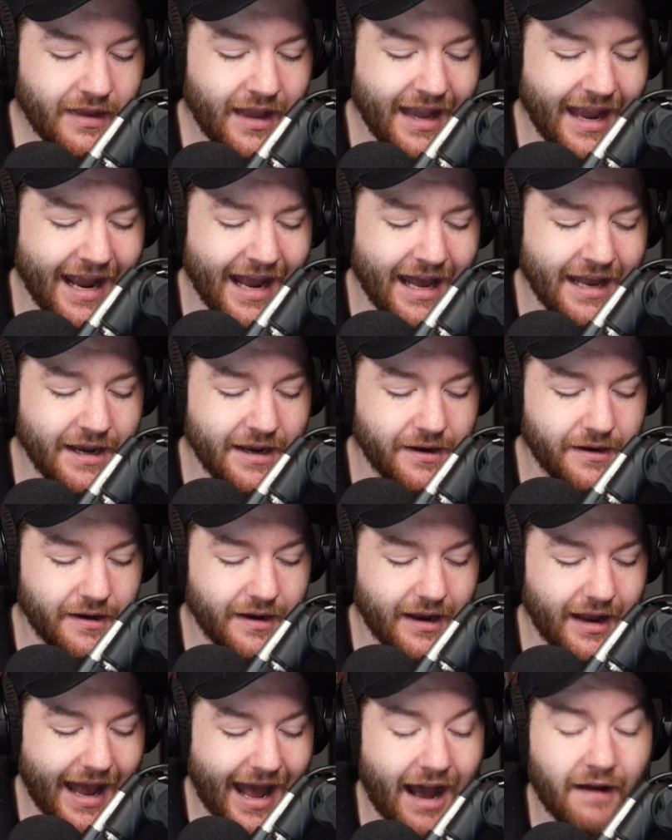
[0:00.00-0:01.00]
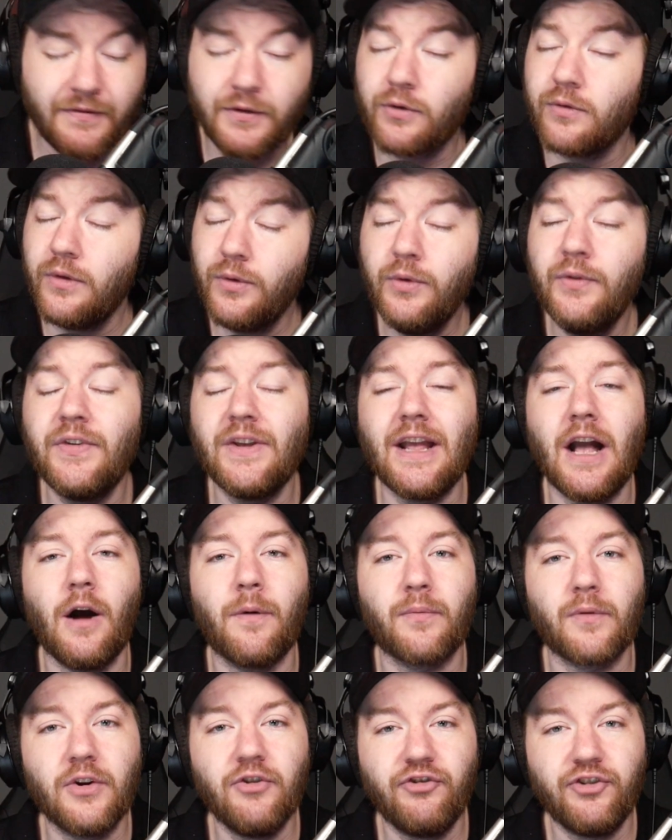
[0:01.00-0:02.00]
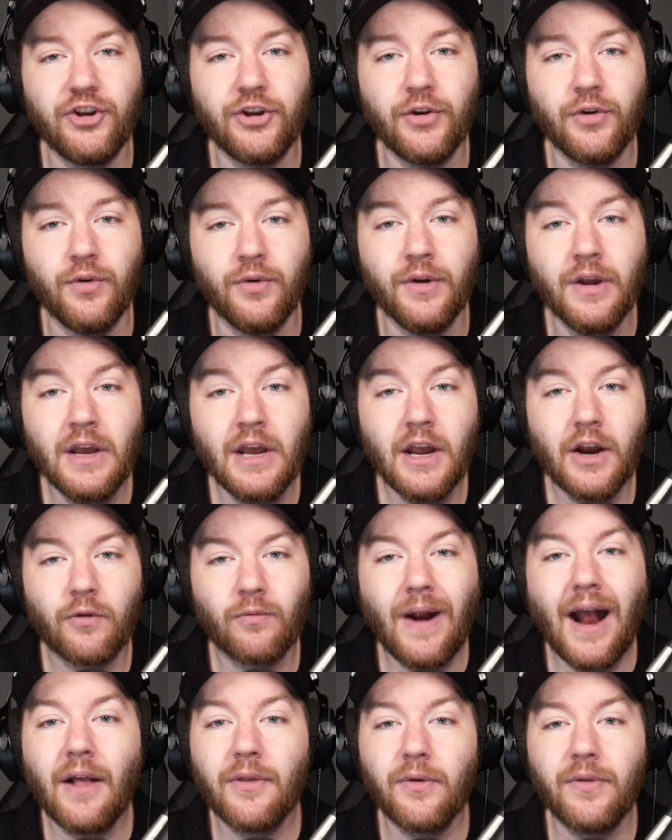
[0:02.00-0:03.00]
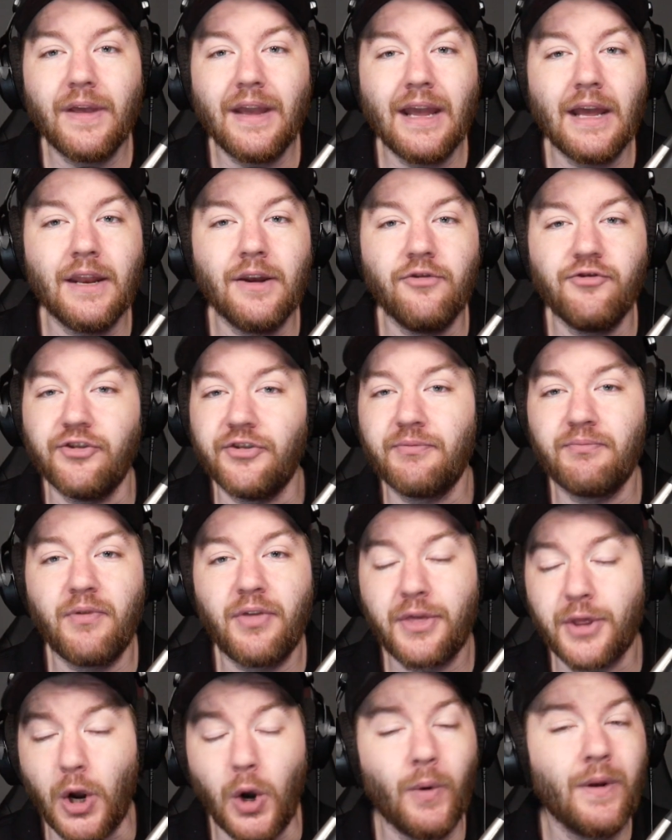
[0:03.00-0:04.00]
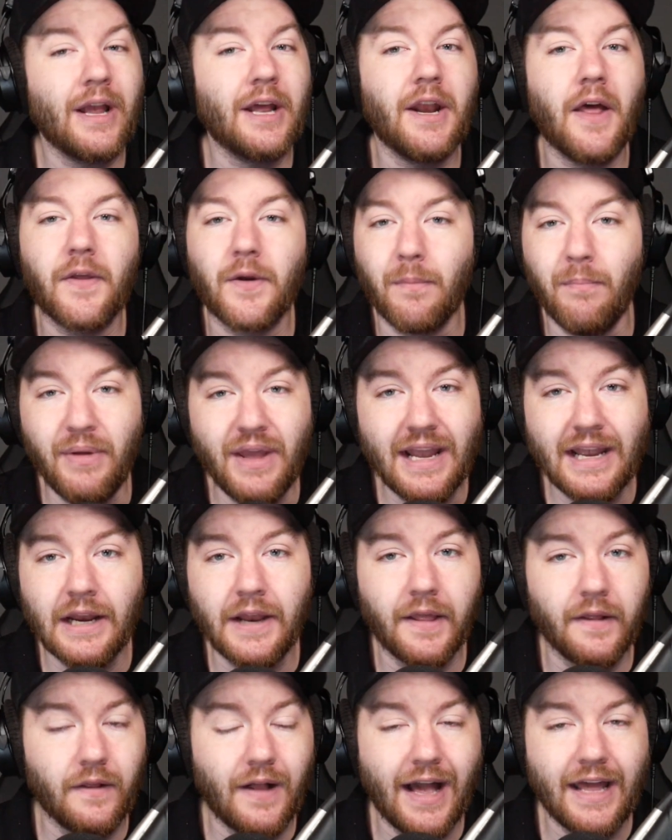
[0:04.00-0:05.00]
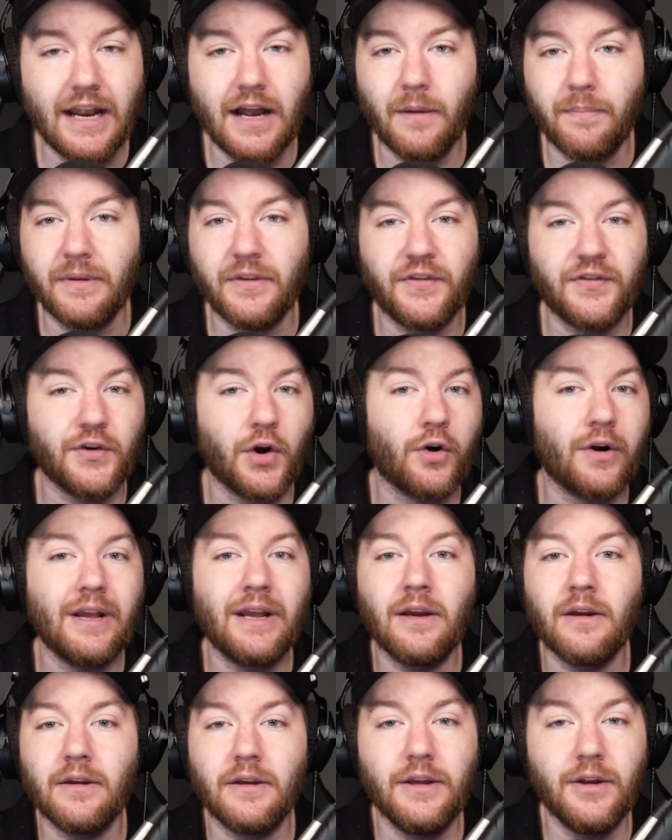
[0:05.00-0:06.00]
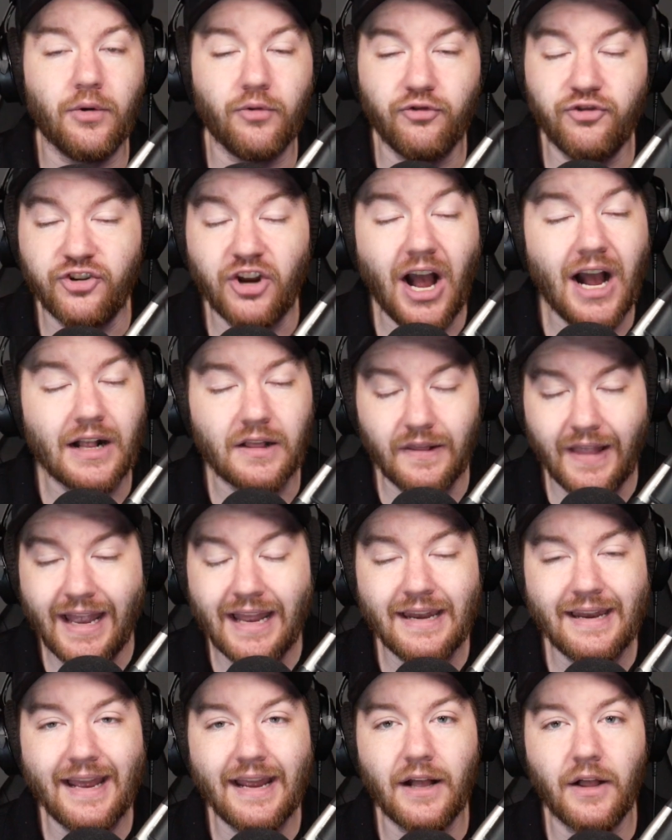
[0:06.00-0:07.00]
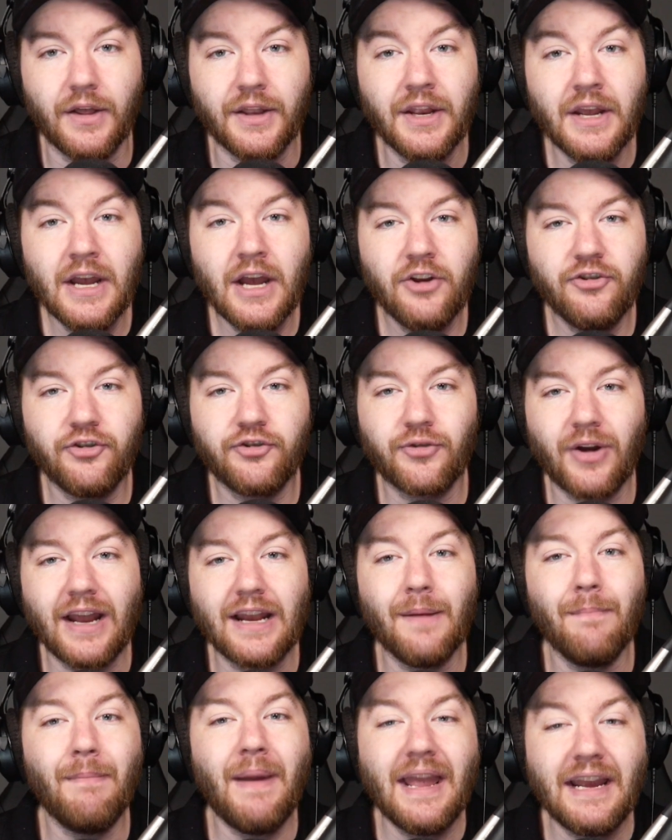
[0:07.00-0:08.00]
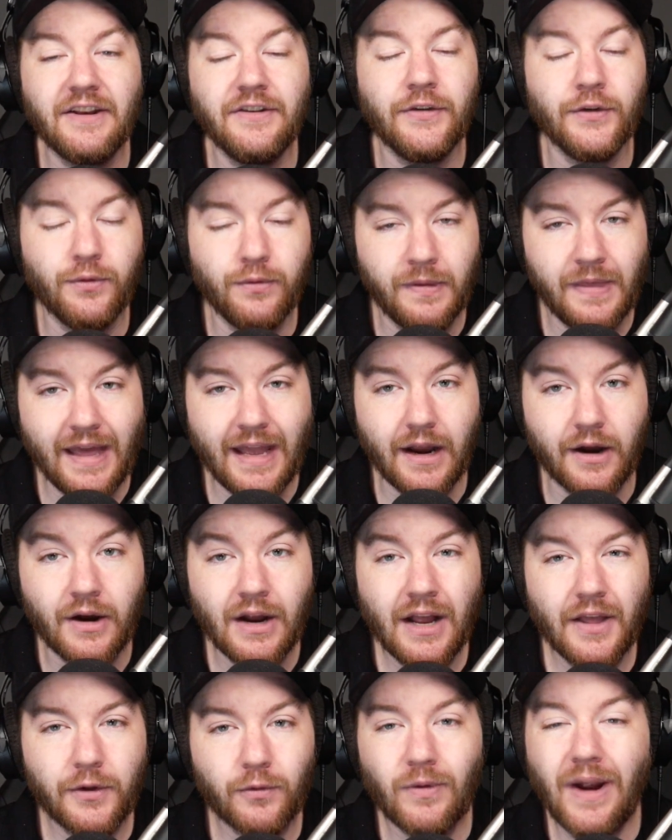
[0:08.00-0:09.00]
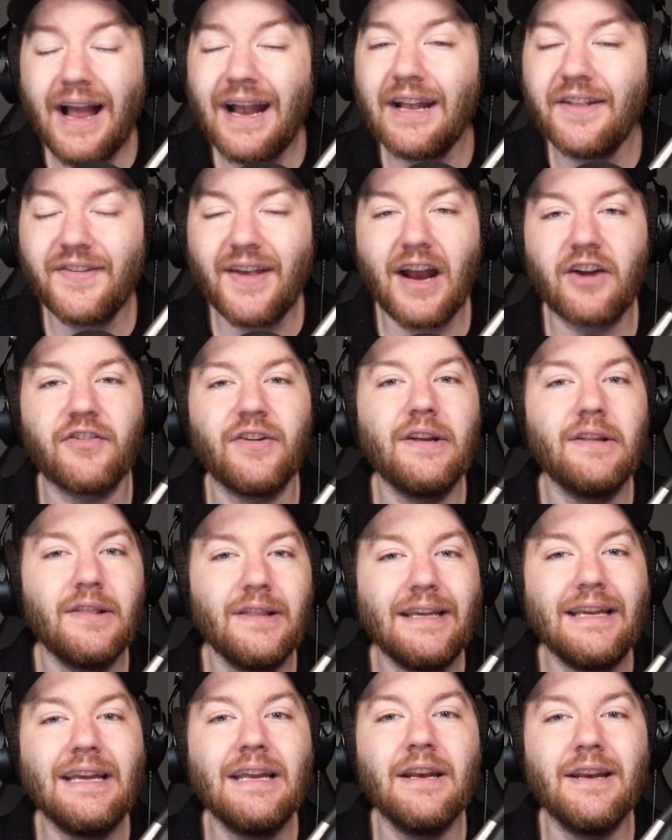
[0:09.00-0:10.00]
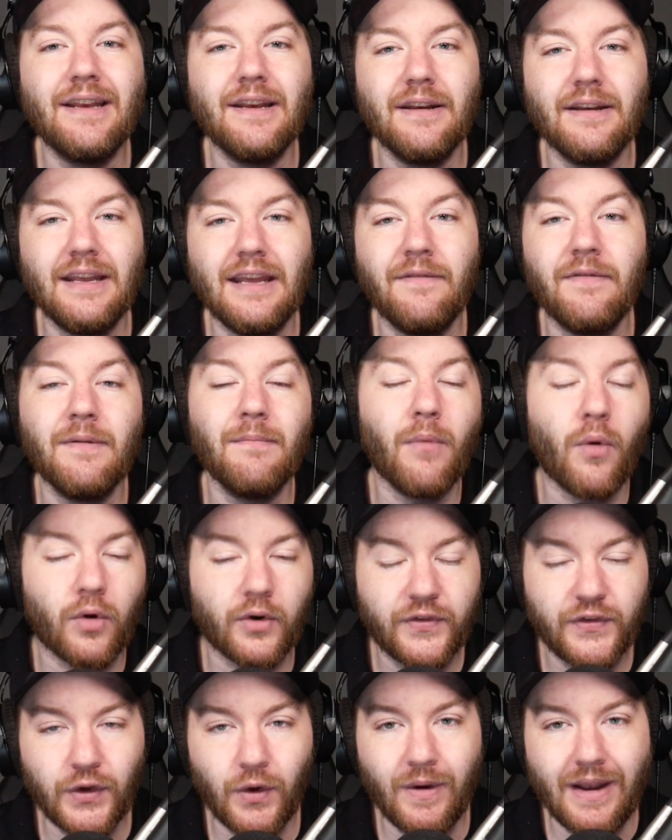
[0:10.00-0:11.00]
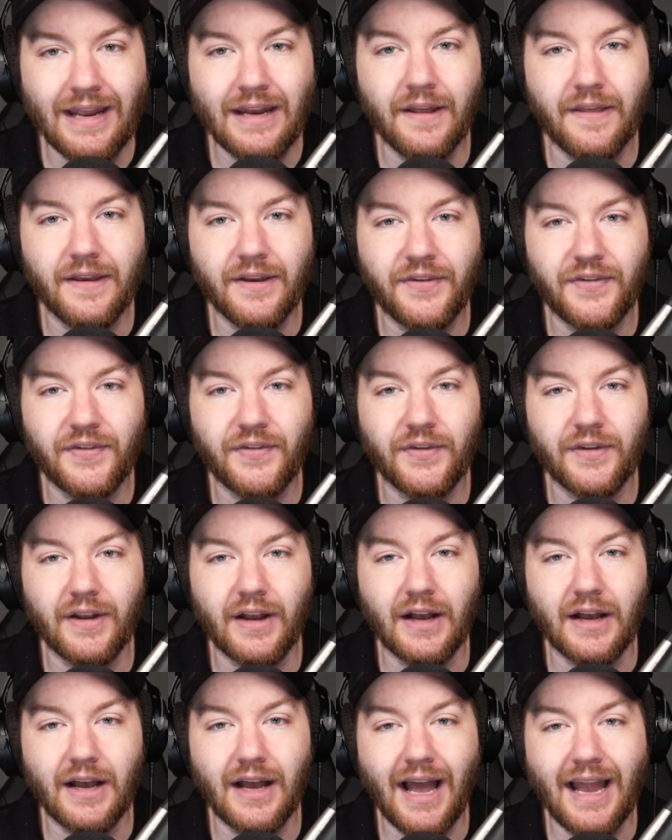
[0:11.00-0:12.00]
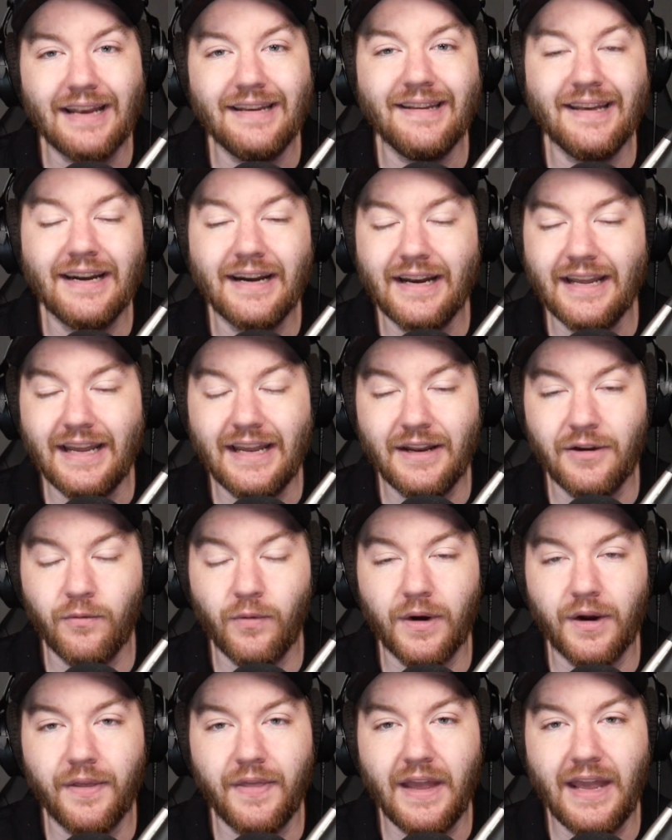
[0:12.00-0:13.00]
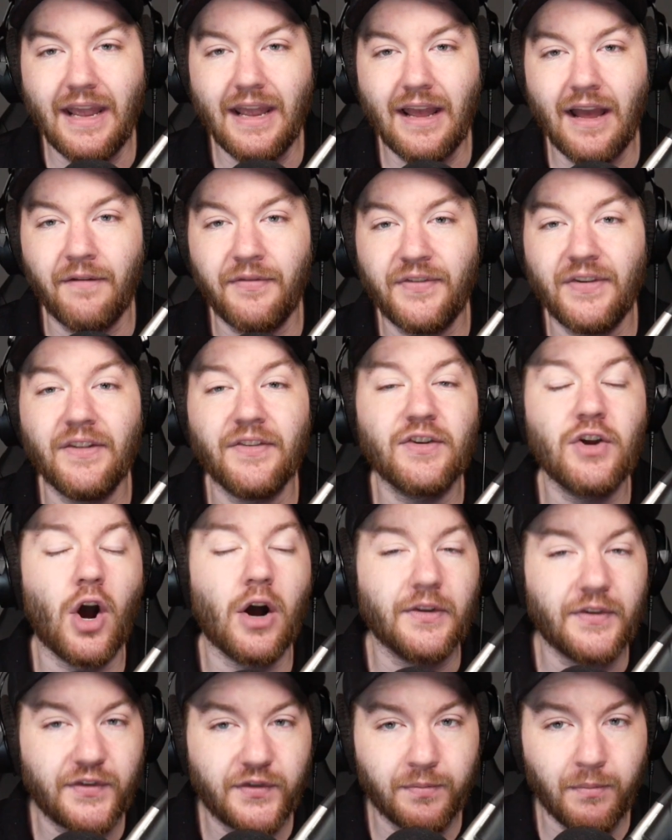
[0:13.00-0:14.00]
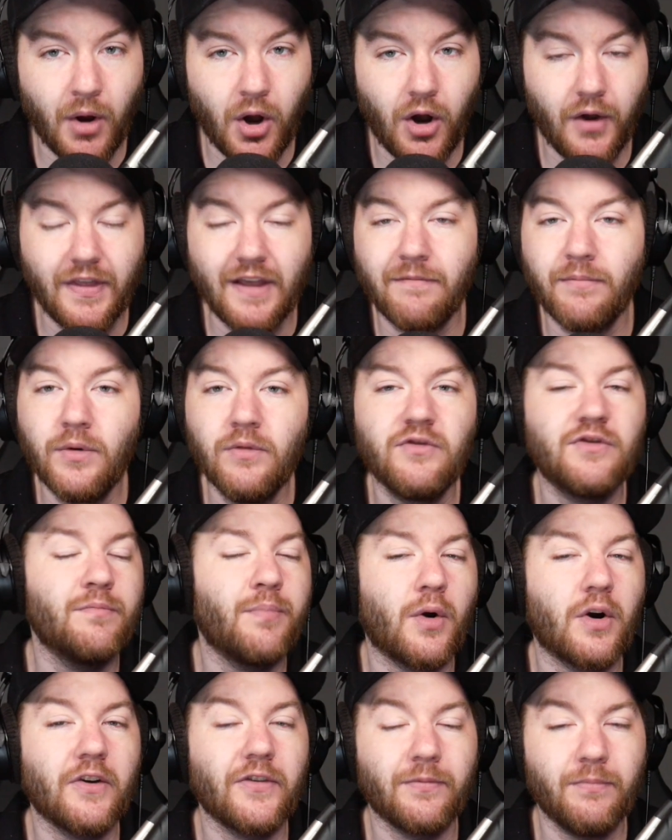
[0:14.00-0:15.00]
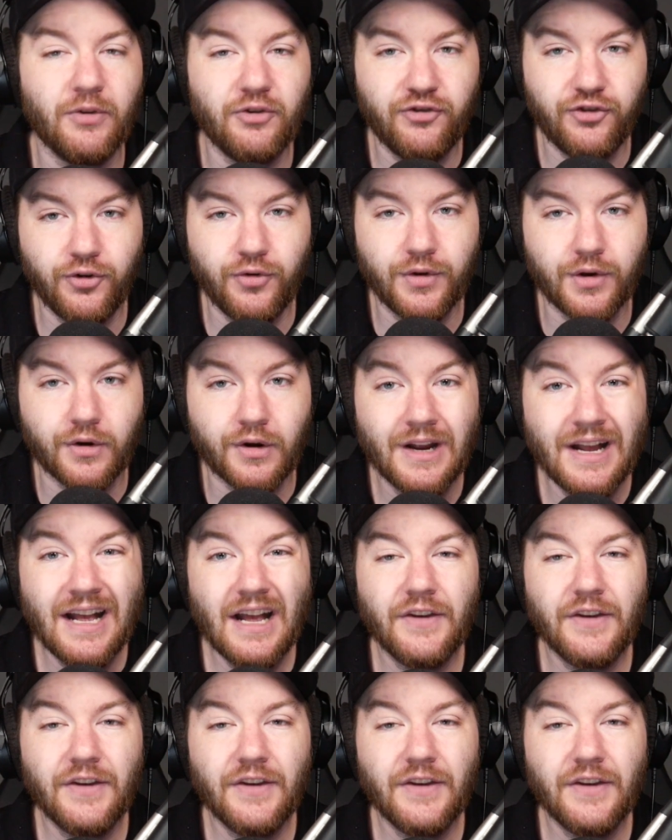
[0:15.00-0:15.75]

And after losing Alperen Sengun, rather than just throwing another big into the lineup and starting, Jock Landale and just trying to make do there, the Rockets actually leaned even more so into this identity where they have since gone small. They've moved Jabari Smith Jr.